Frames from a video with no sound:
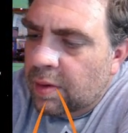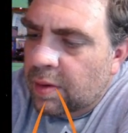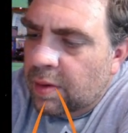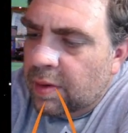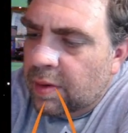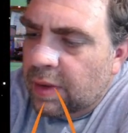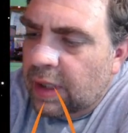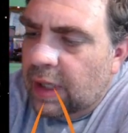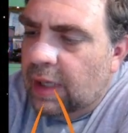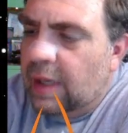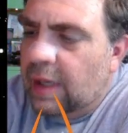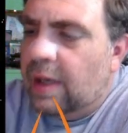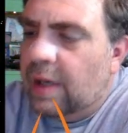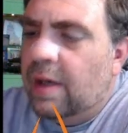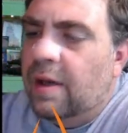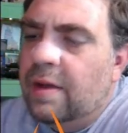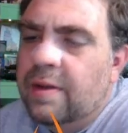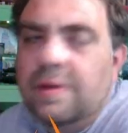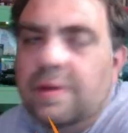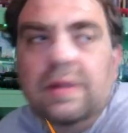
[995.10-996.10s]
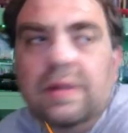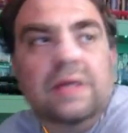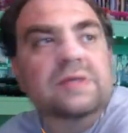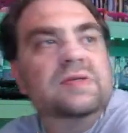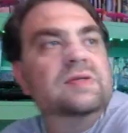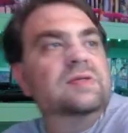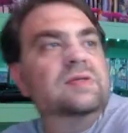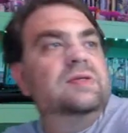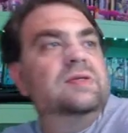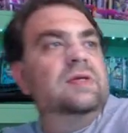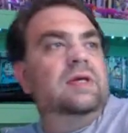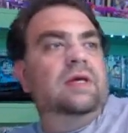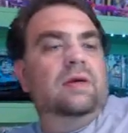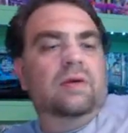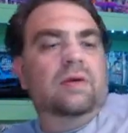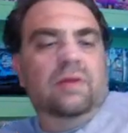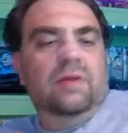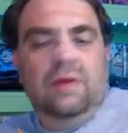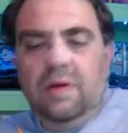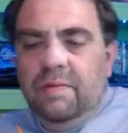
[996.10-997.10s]
Yeah, nice and
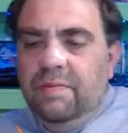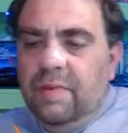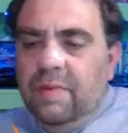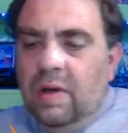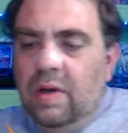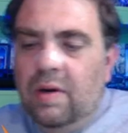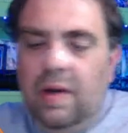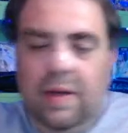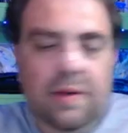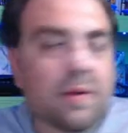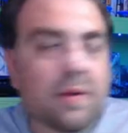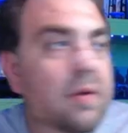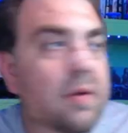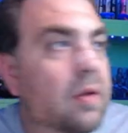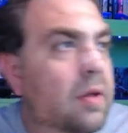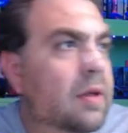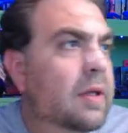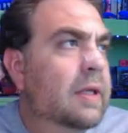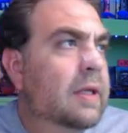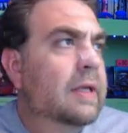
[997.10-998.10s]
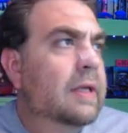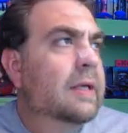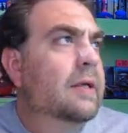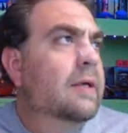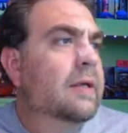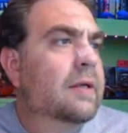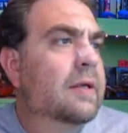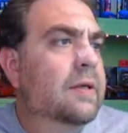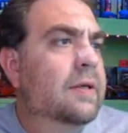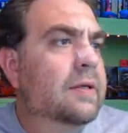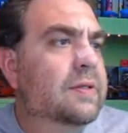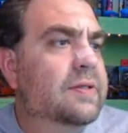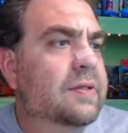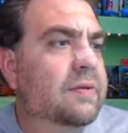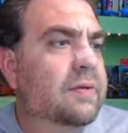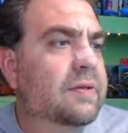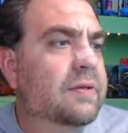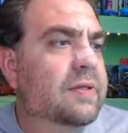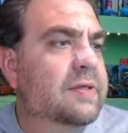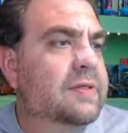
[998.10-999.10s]
secure there. Alright, let's
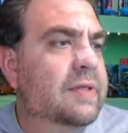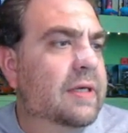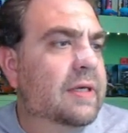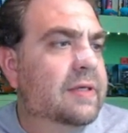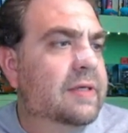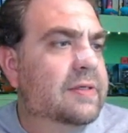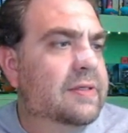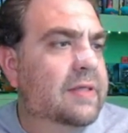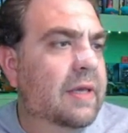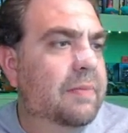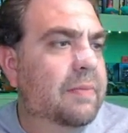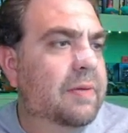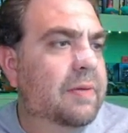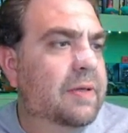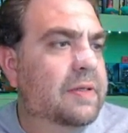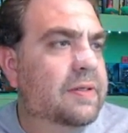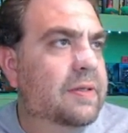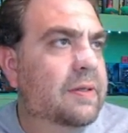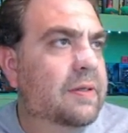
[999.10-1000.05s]
see what this next step is.